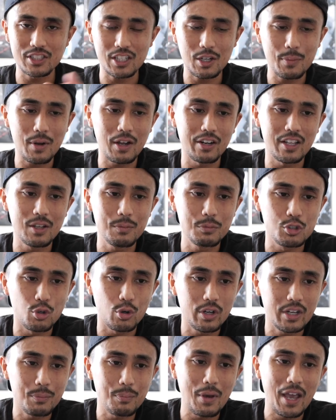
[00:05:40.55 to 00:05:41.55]
think about him
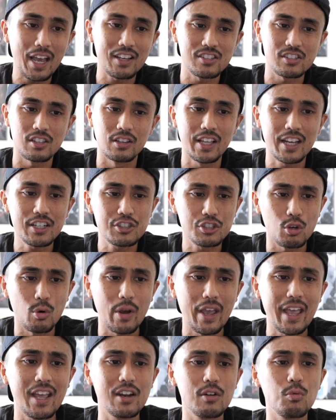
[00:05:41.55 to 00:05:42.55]
joining back as Electro.
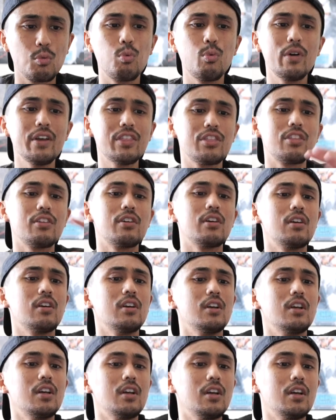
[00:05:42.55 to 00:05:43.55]
And with
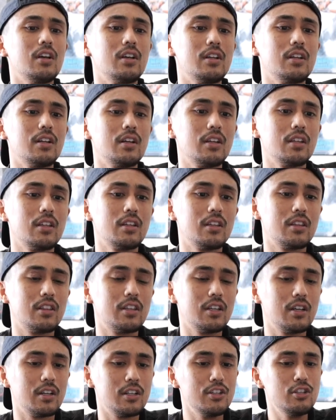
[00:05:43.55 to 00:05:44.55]

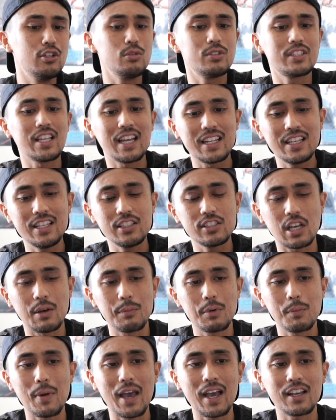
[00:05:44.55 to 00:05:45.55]
the news that he's
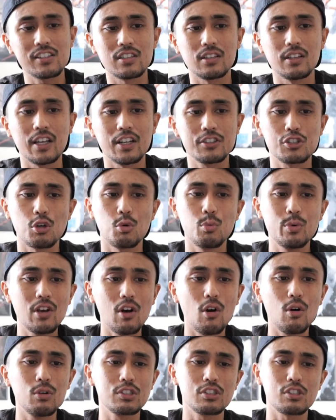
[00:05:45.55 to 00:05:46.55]
coming back as Electro, we
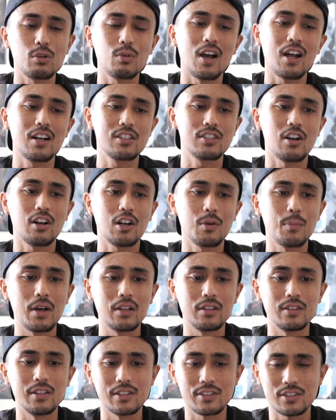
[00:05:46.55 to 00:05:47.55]
also got to talk
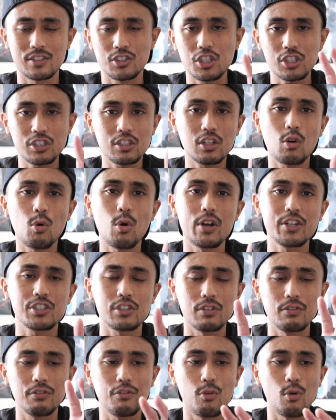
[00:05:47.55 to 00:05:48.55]
about this. Just a
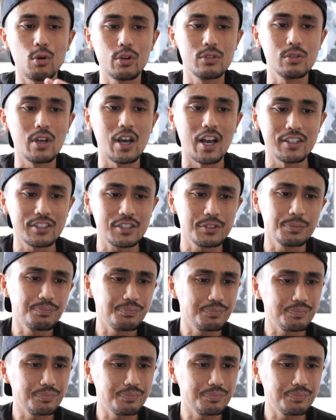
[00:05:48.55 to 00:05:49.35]
question for you guys.